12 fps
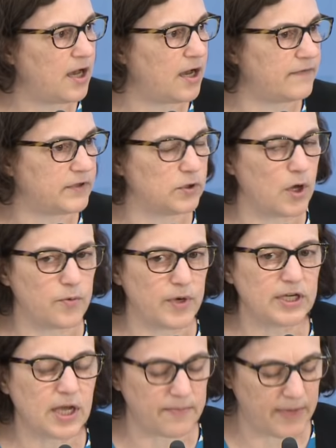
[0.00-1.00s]
of the
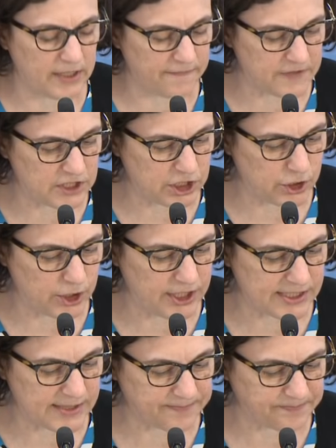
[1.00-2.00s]
low-income
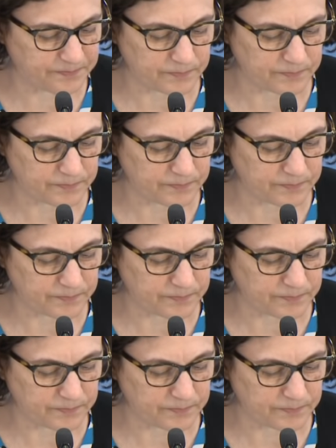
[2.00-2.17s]
beneficiaries?